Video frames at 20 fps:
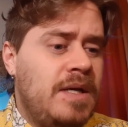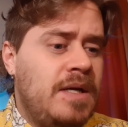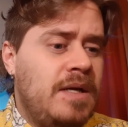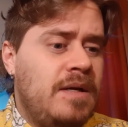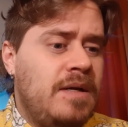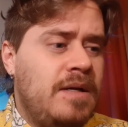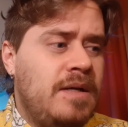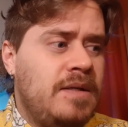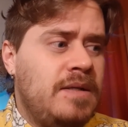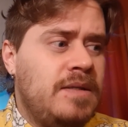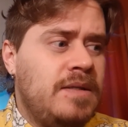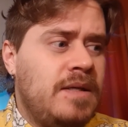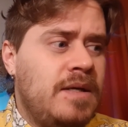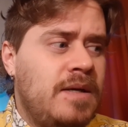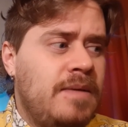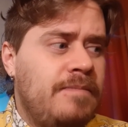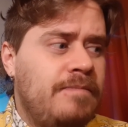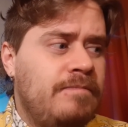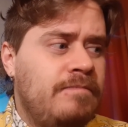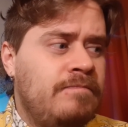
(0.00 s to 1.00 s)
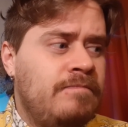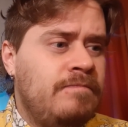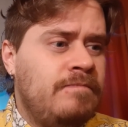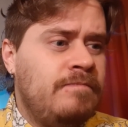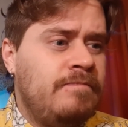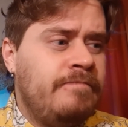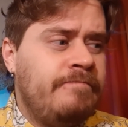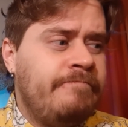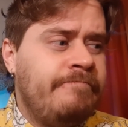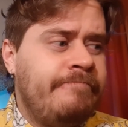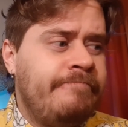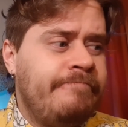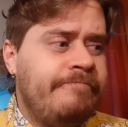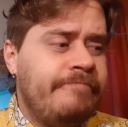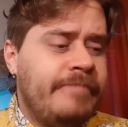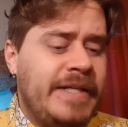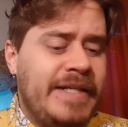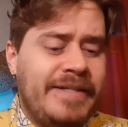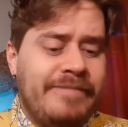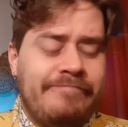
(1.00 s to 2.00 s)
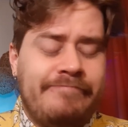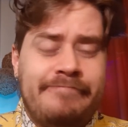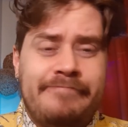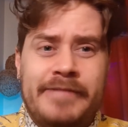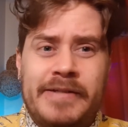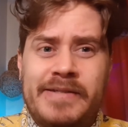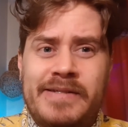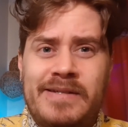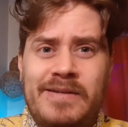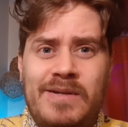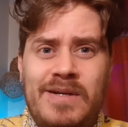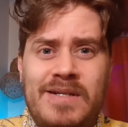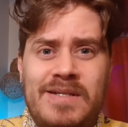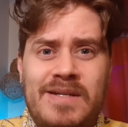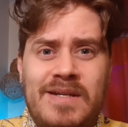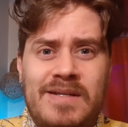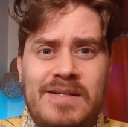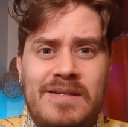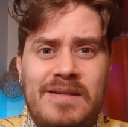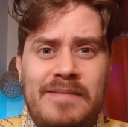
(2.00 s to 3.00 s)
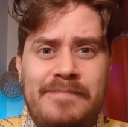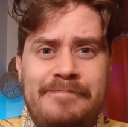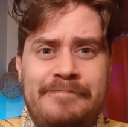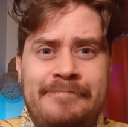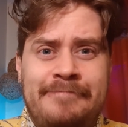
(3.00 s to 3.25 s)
And yeah, I'll see you guys next time.